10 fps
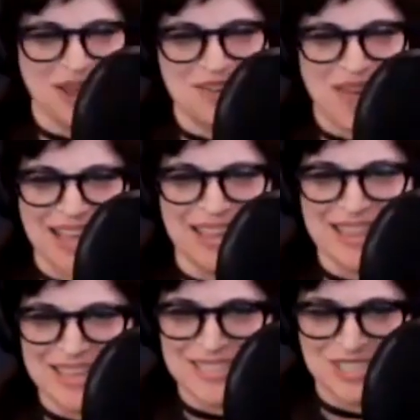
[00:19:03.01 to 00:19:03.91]
Don't act
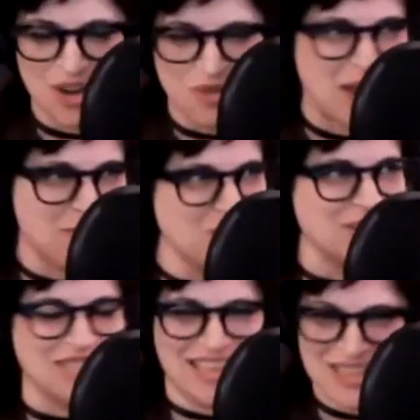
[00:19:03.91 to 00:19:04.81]
like this. Don't write
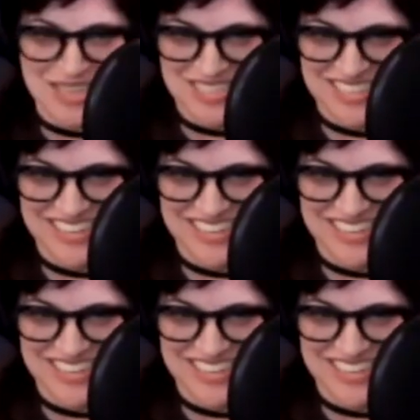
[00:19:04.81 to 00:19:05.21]
movies like this.